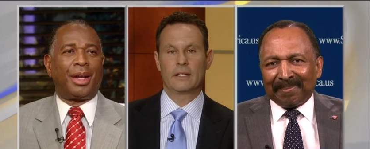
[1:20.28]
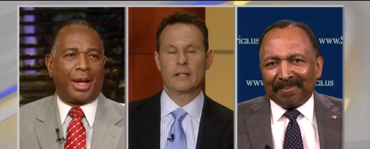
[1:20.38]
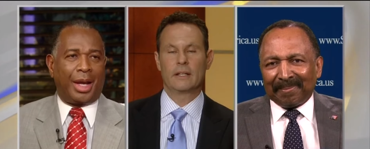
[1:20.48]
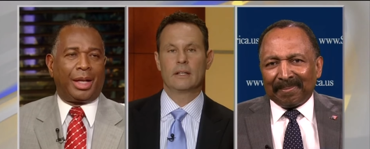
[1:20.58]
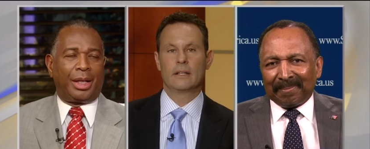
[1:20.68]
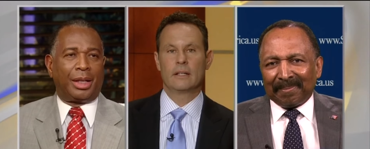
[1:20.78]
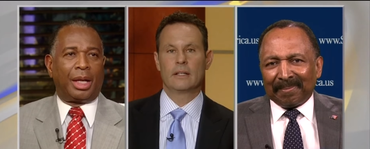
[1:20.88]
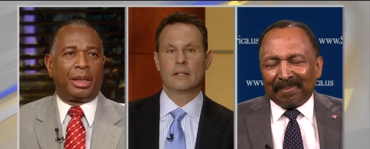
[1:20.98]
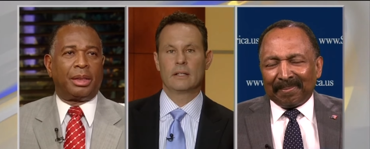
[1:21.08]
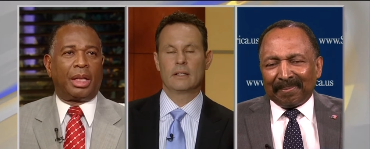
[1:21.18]
Speaker 1: hate.
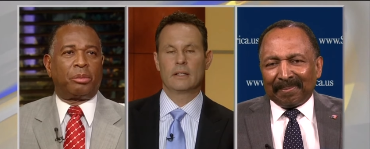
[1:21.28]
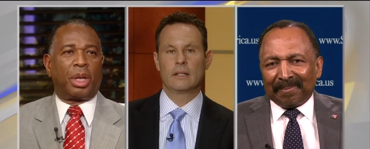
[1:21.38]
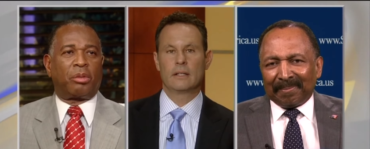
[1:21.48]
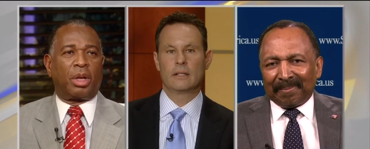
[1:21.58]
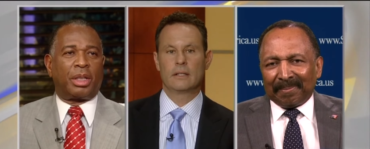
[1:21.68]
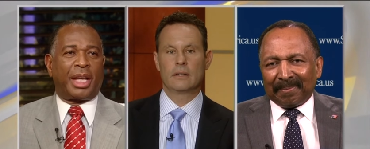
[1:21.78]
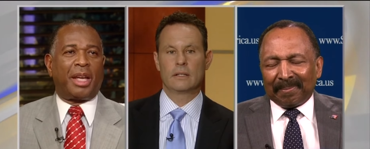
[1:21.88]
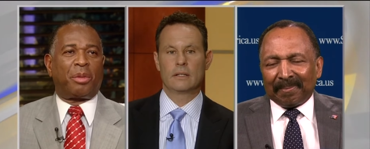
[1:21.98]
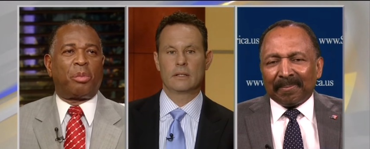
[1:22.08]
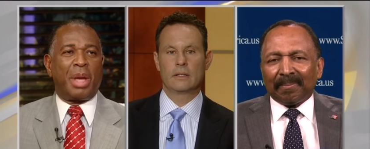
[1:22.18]
And and when when
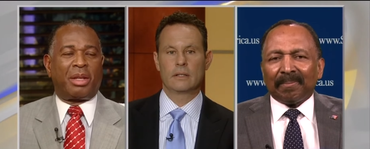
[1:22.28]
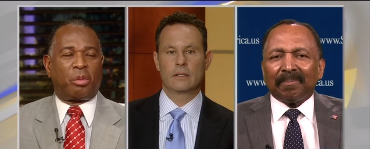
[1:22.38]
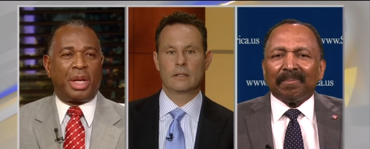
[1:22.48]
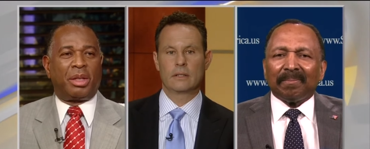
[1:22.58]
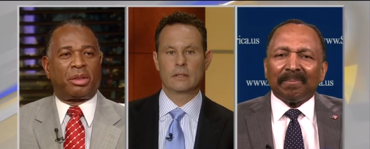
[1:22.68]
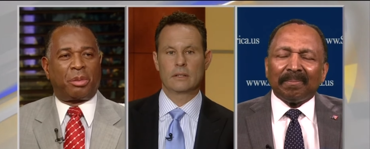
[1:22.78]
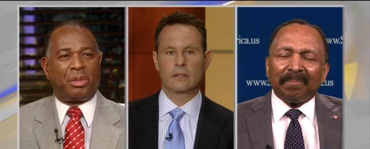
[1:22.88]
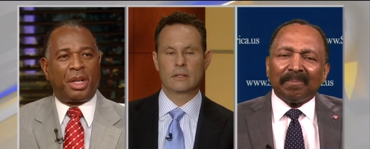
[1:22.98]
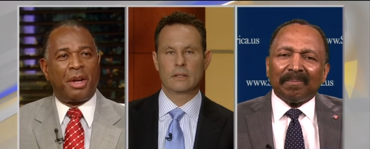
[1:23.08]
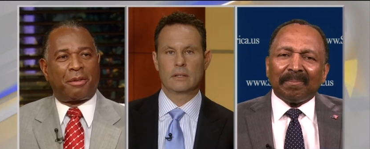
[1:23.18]
David went, went to
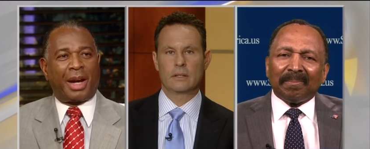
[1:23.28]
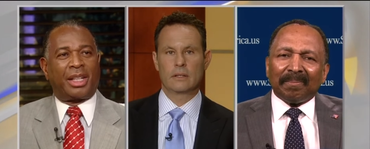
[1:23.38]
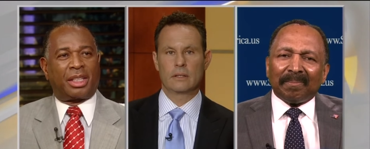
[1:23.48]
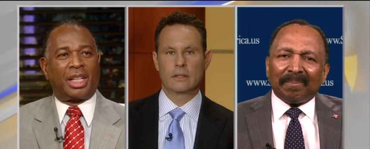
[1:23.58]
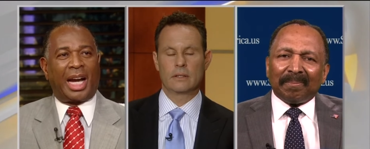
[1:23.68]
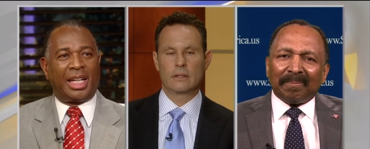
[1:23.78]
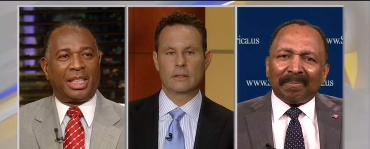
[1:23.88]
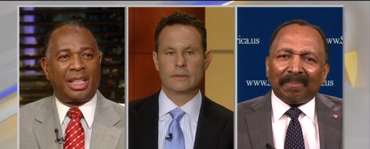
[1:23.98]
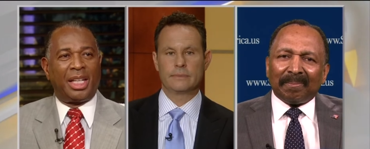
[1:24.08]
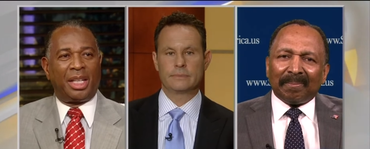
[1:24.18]
fight Goliath,
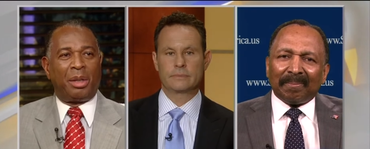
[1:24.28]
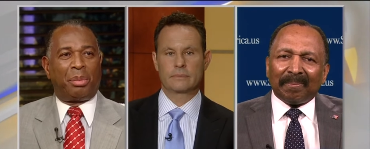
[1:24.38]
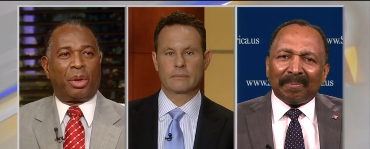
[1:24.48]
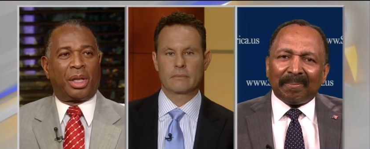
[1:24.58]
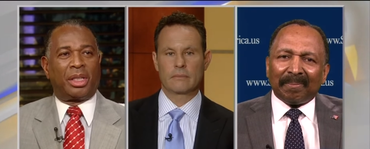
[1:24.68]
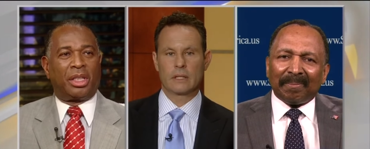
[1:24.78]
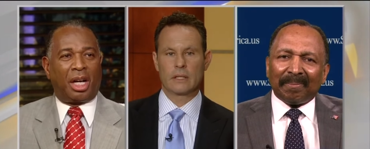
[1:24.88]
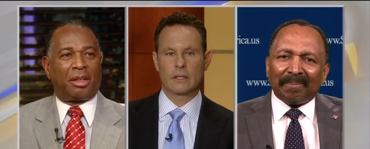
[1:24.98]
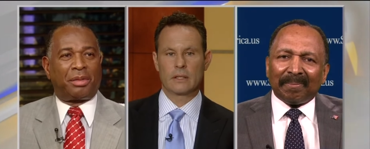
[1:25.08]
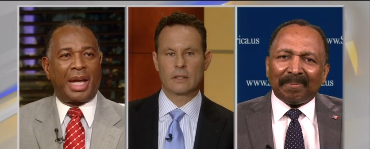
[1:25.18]
he bought
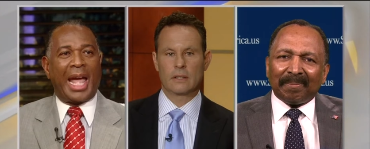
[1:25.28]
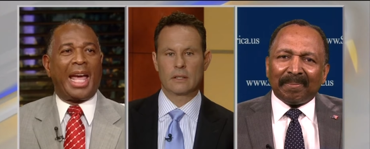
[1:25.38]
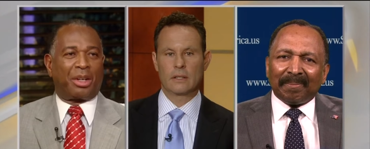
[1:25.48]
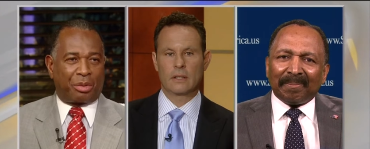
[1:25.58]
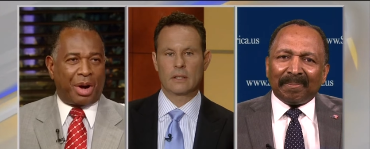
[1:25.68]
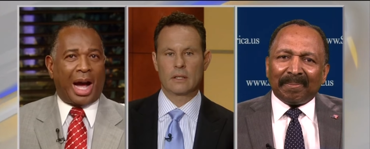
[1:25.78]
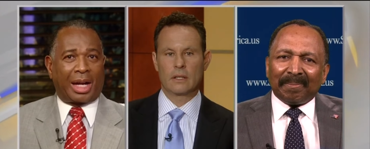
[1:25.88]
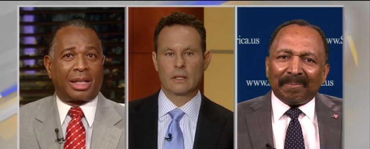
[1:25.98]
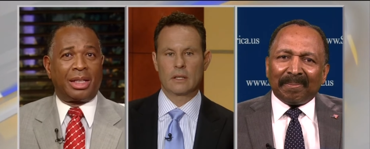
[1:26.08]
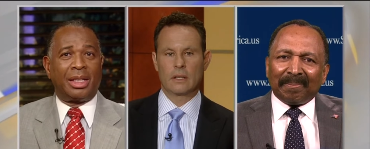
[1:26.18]
love and a
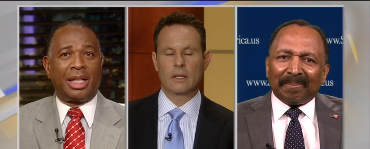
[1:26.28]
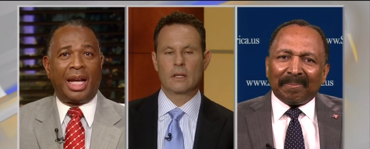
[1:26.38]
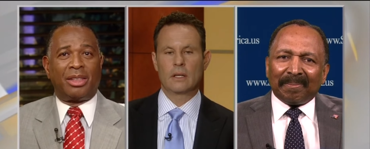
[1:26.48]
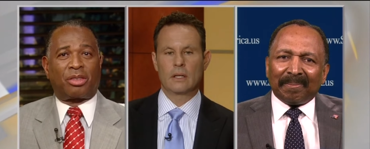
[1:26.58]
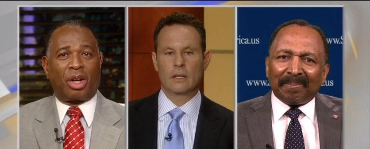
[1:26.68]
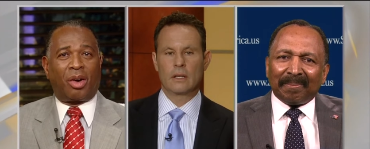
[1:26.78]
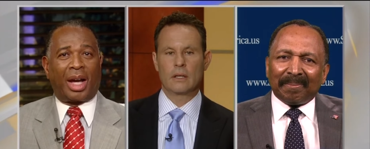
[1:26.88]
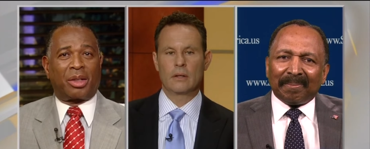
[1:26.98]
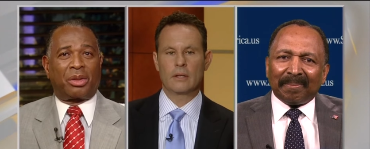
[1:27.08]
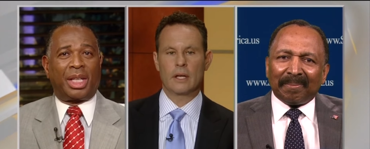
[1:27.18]
rock. And so I
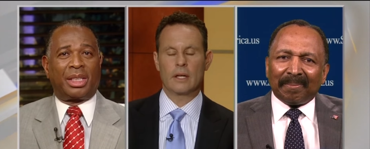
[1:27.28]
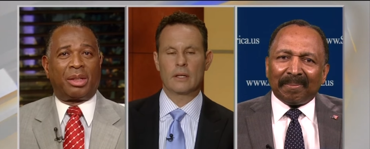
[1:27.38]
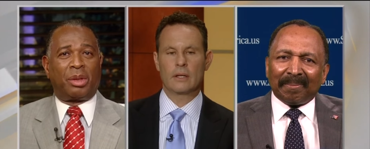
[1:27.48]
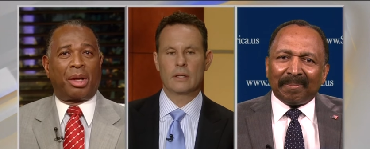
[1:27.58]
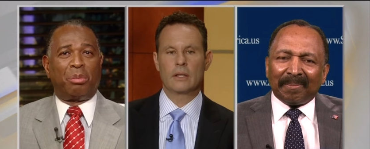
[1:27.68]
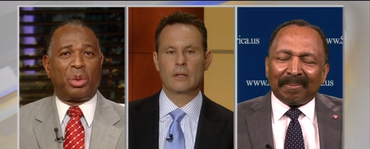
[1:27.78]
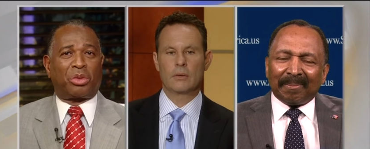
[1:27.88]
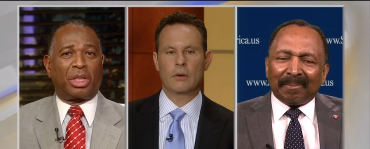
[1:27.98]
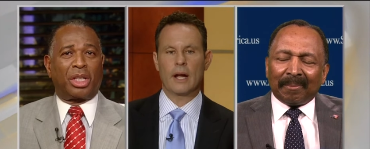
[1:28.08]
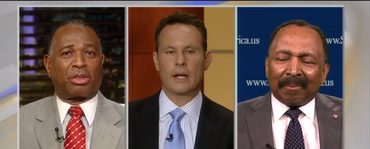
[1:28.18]
don't think yeah. that they are
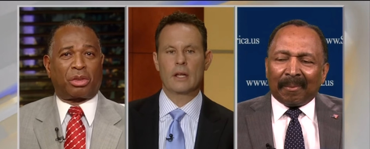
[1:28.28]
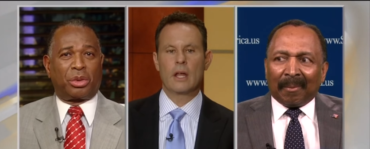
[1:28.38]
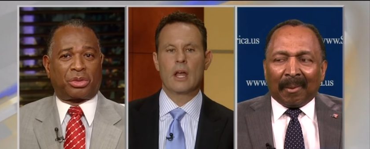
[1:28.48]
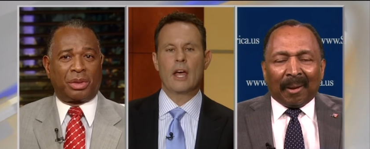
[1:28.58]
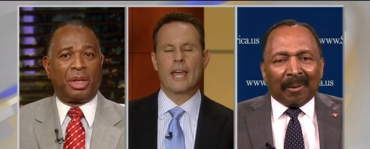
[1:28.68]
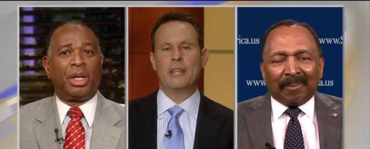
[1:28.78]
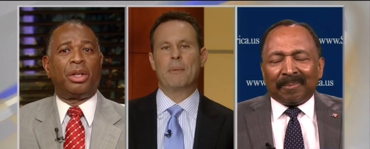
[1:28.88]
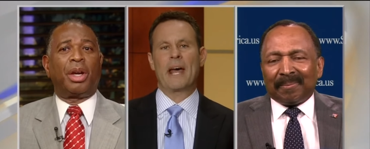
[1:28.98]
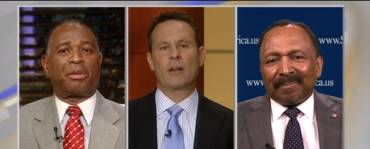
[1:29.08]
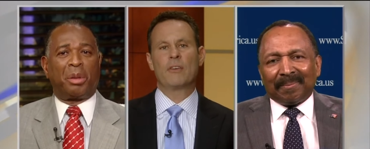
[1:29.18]
mutually right. exclusive. In the
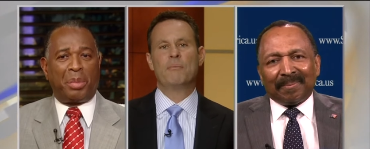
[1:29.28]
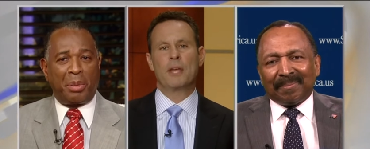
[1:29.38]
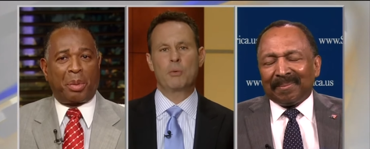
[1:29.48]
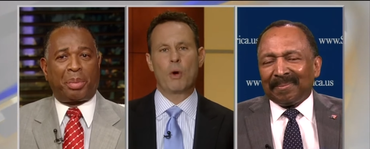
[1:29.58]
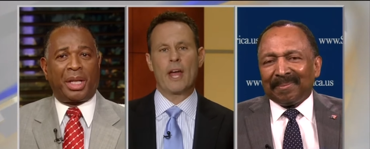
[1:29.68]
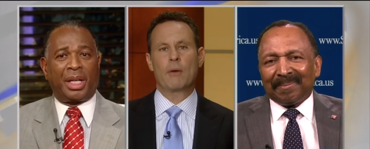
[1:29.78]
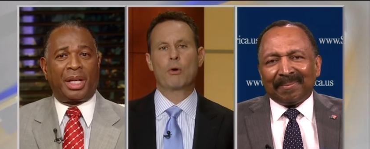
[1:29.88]
Battle of Midway,